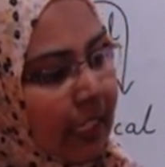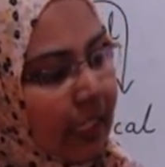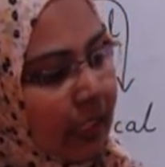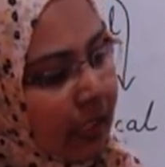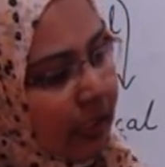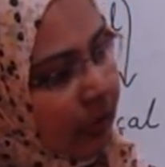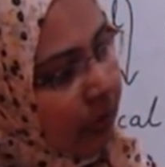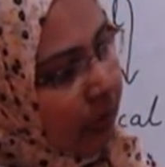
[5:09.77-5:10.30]

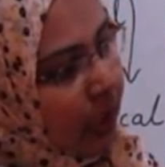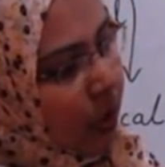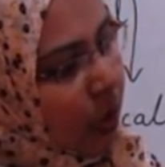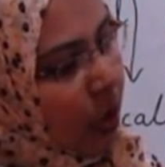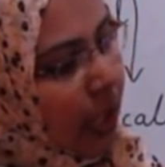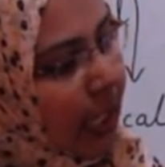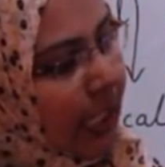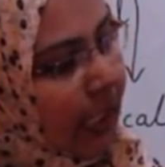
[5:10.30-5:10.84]
uh, the
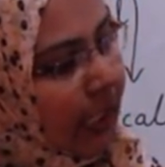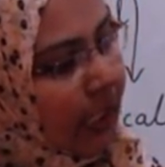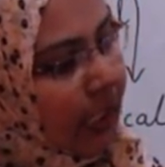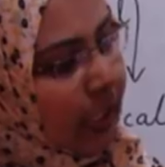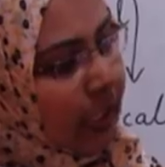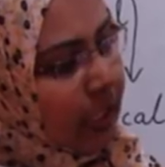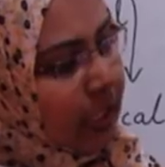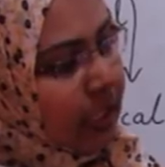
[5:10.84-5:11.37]
coil
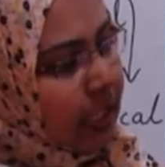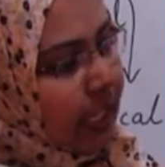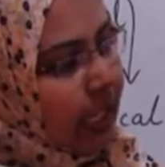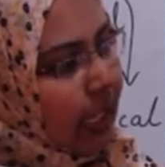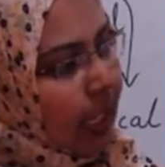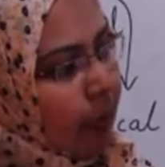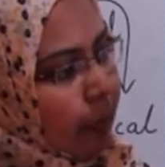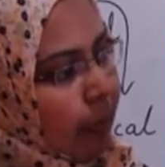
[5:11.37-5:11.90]
turns
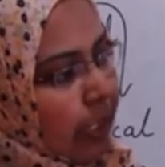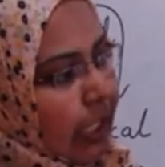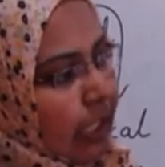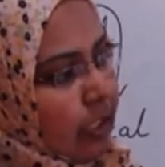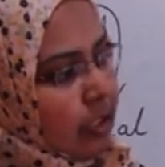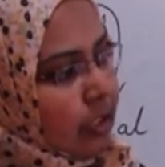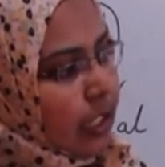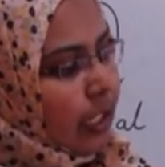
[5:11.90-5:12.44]
and
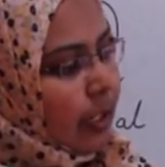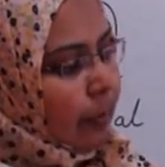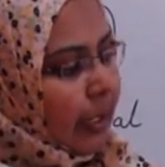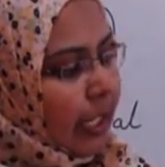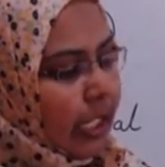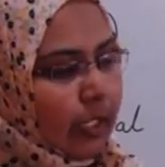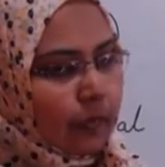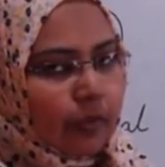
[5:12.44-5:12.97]
completes the
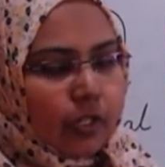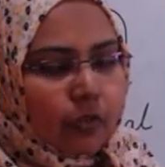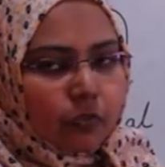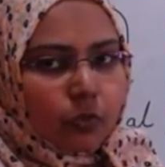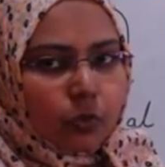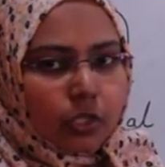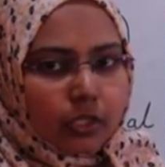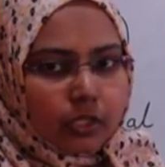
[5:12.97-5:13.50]
remaining
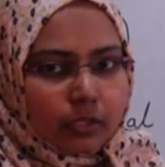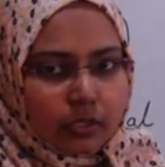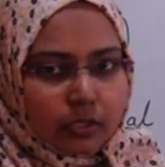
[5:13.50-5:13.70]
one-fourth